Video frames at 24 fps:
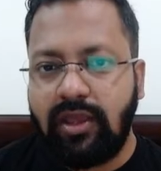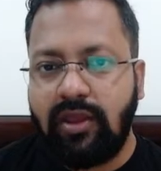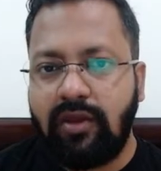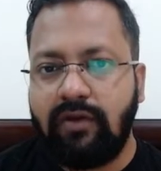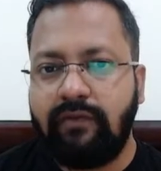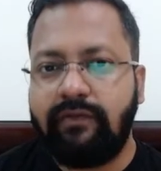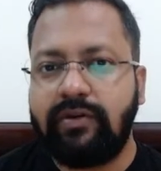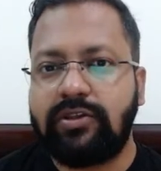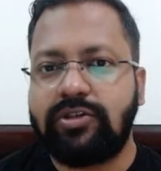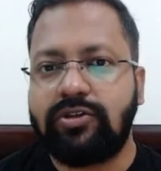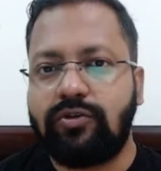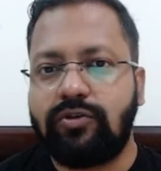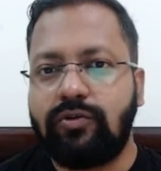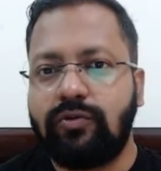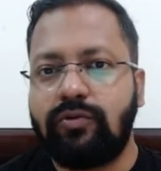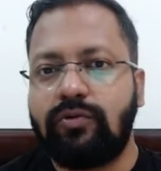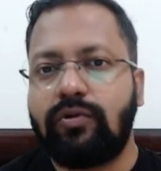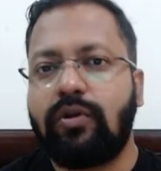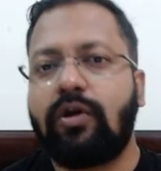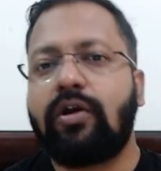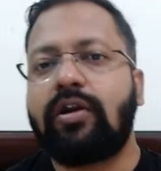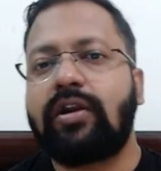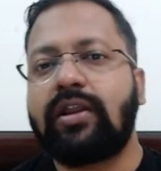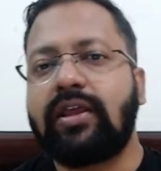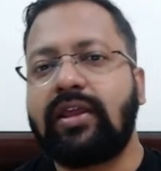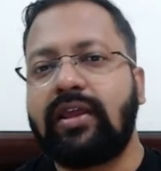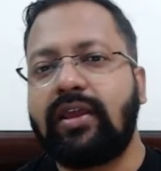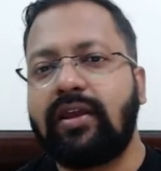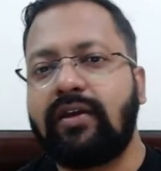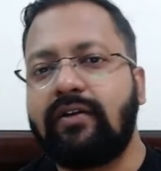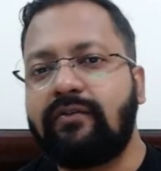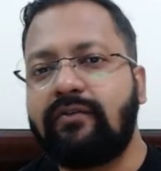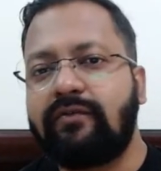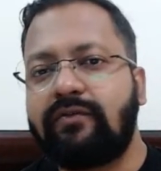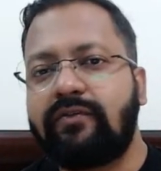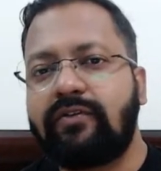which do not
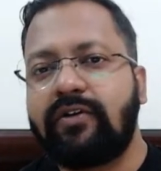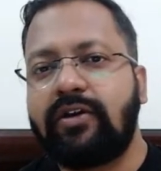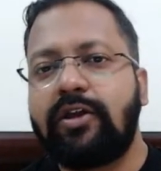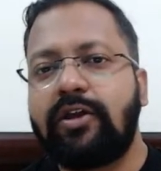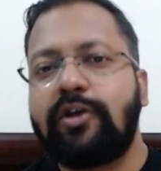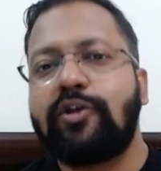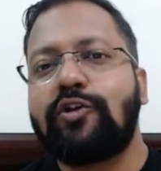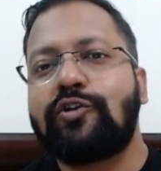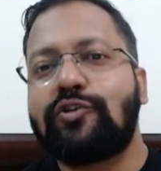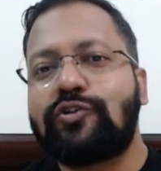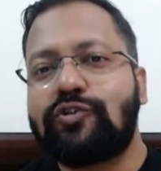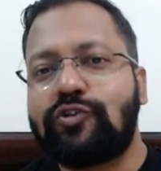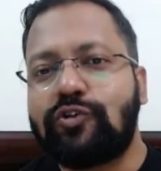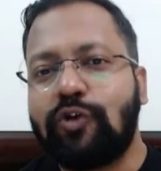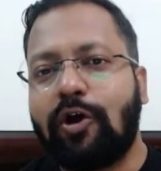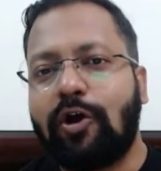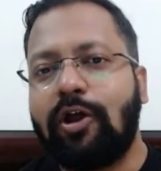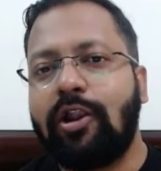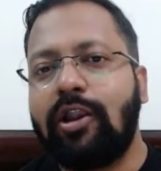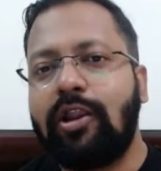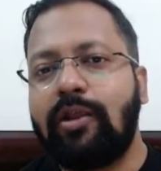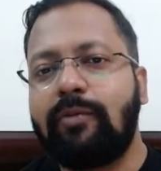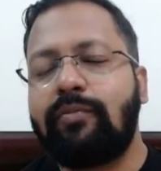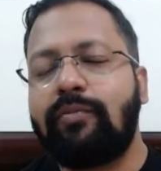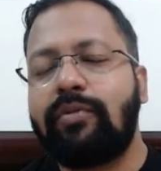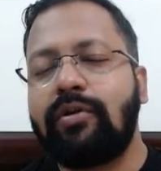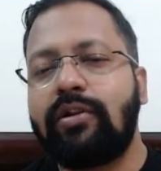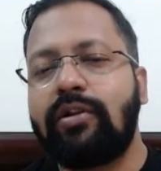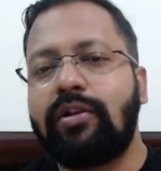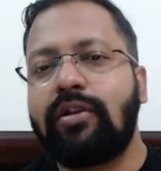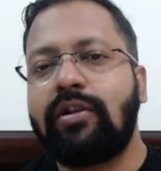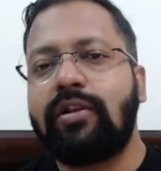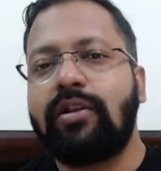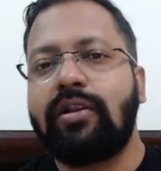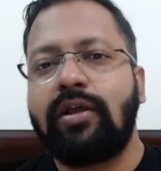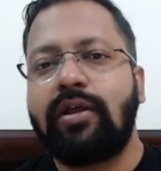give
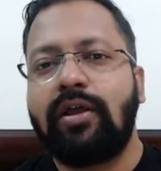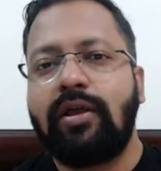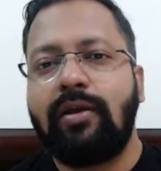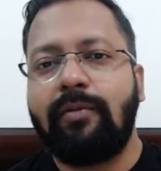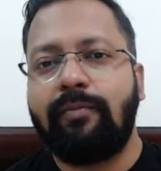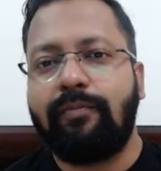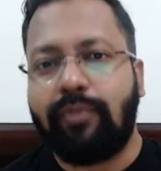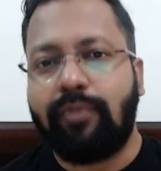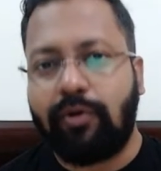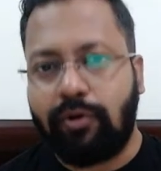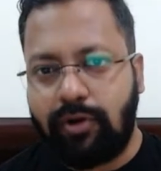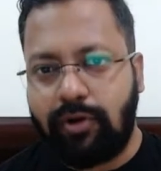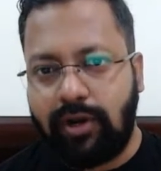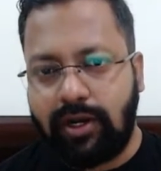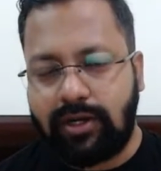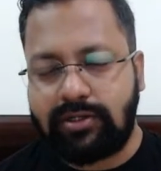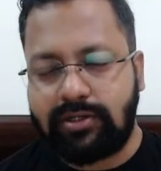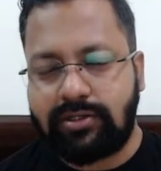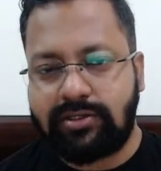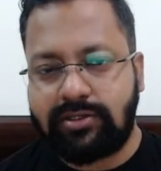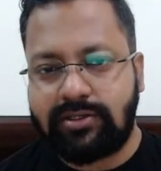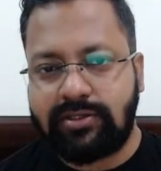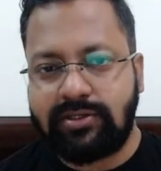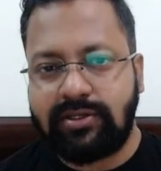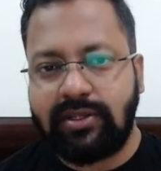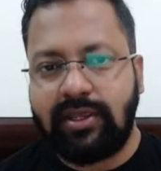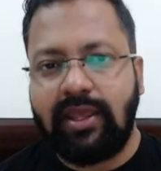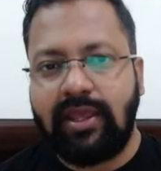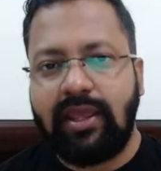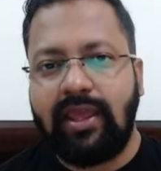soluble products.